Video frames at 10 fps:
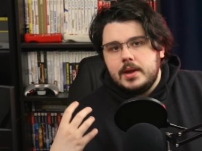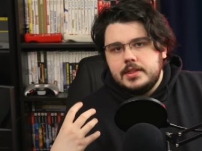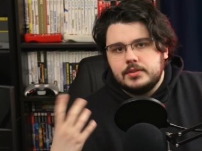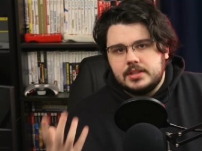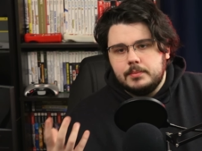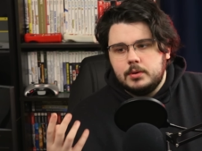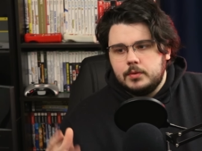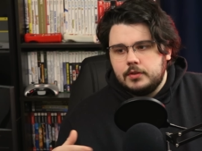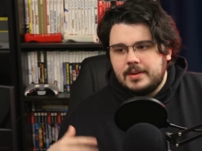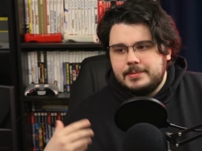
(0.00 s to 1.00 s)
way, there's someone
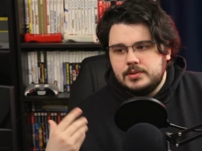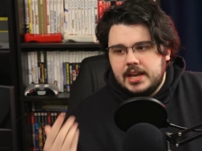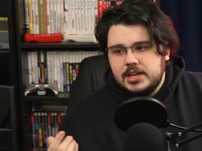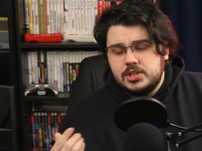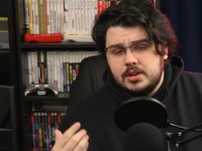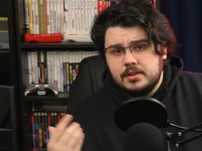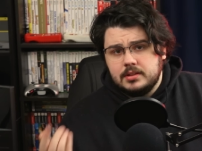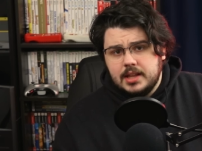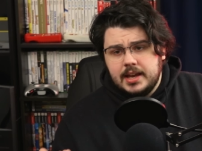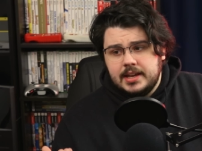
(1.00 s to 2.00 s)
with a reputation on the
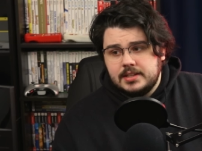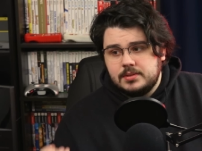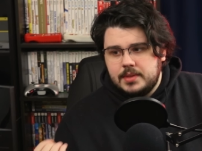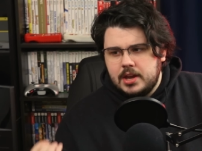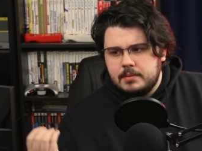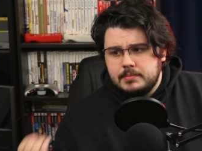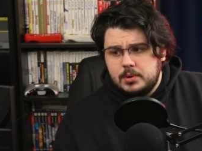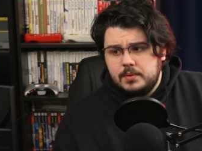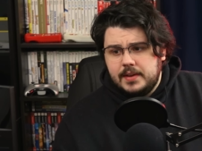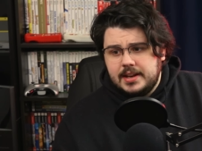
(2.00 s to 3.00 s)
line, so they are
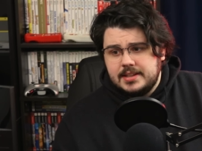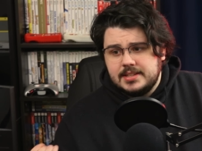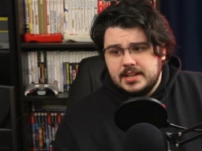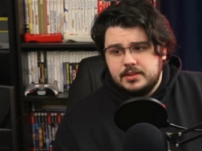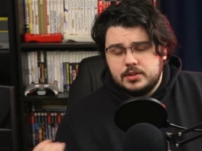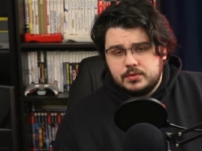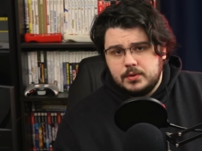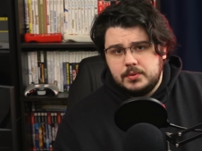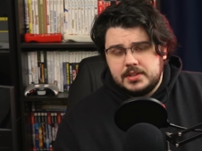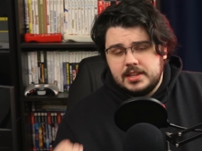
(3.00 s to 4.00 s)
motivated to tell the
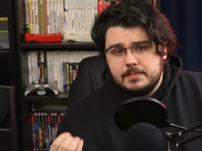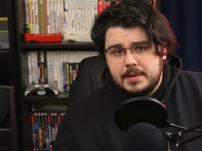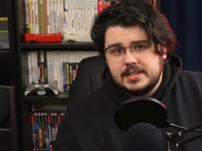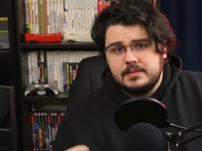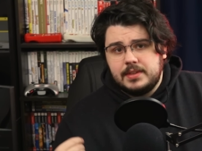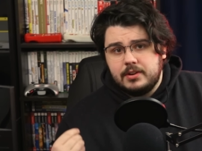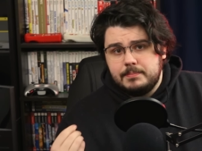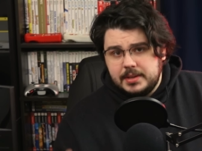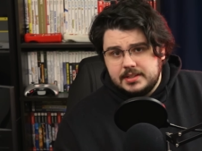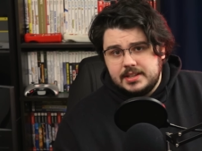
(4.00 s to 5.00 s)
truth to the best of their
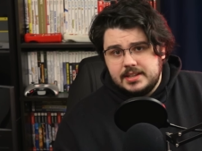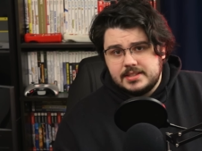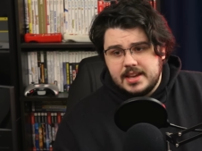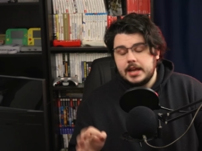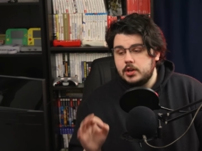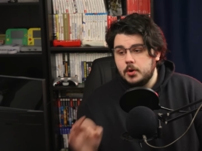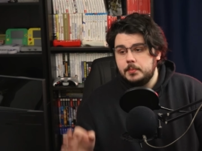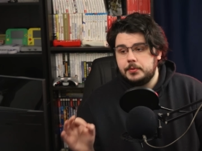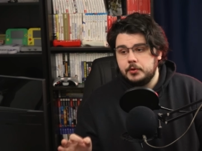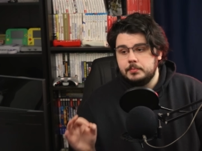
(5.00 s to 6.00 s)
abilities. And I
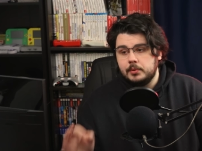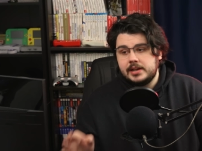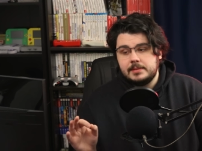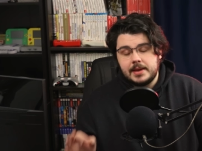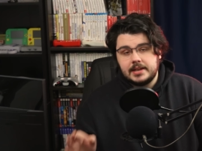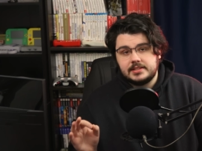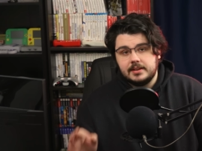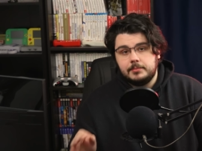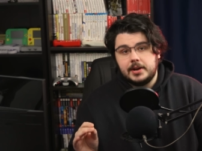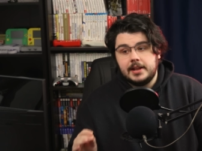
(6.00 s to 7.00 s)
combed through Boyinaband
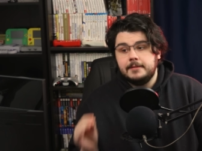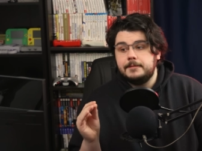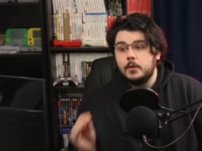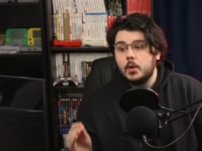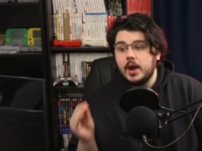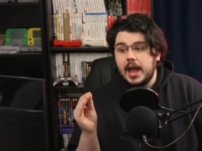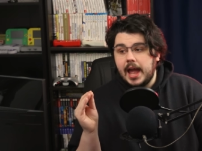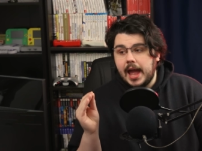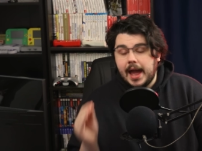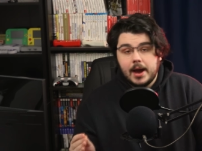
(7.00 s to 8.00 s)
subreddit for
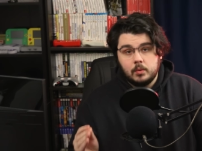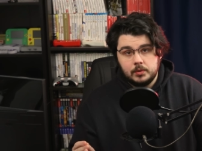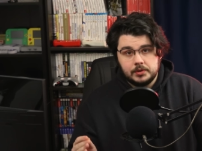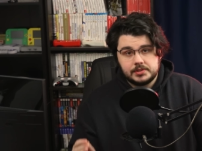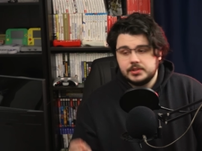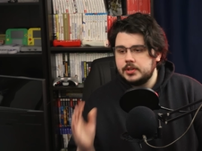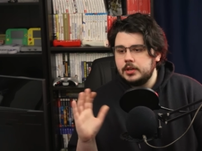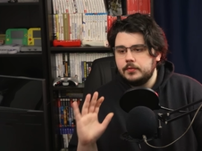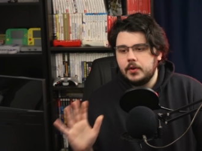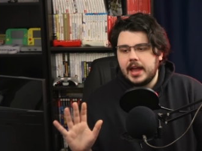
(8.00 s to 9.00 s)
hours
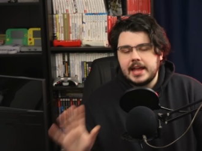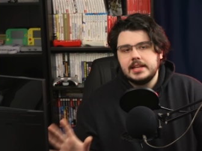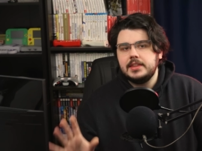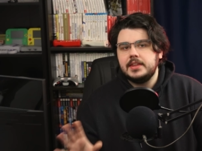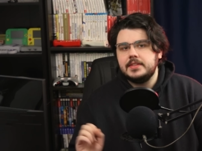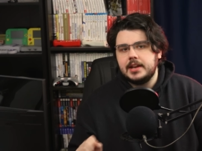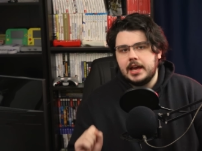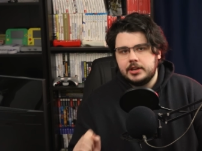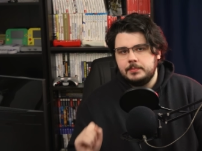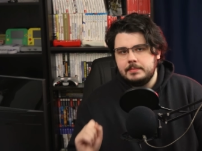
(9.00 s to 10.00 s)
looking for anything that
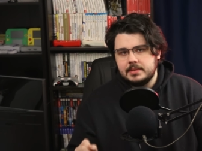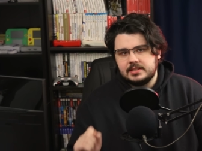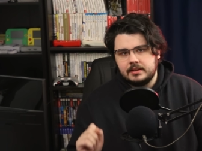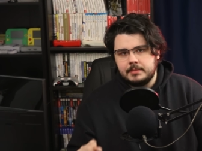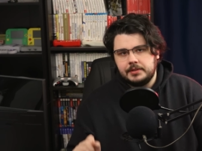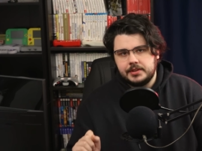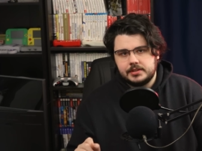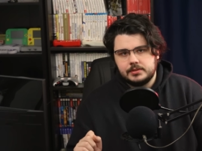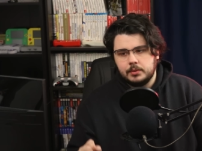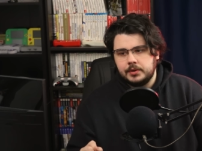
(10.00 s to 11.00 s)
I could be missing about
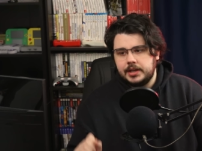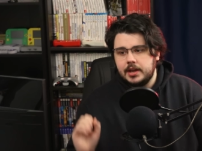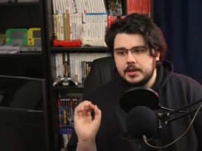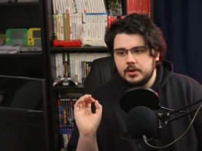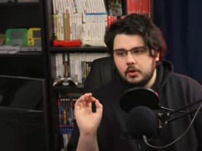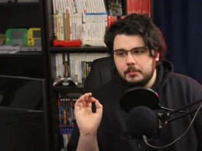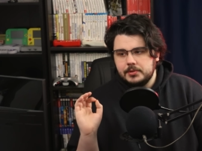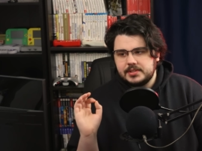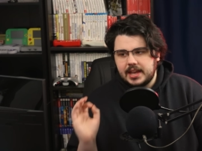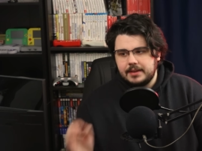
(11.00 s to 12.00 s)
this story, but
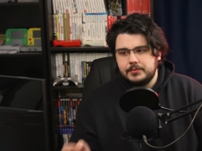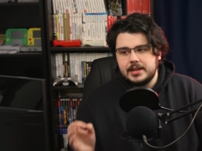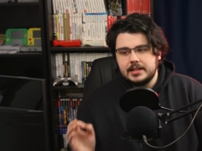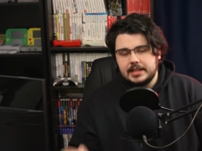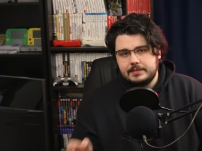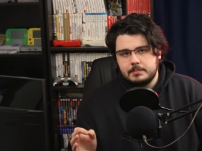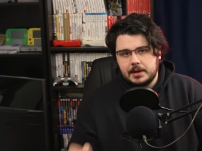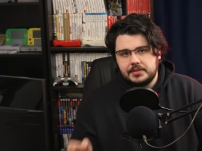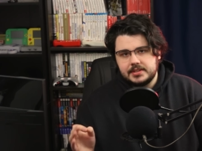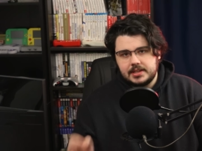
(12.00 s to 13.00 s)
almost every claim
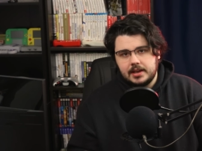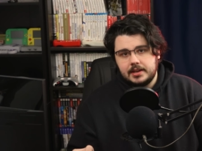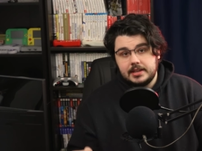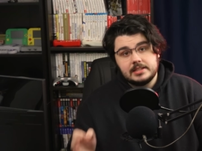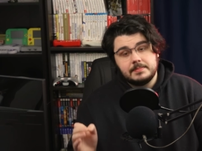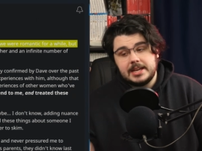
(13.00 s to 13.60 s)
about this guy is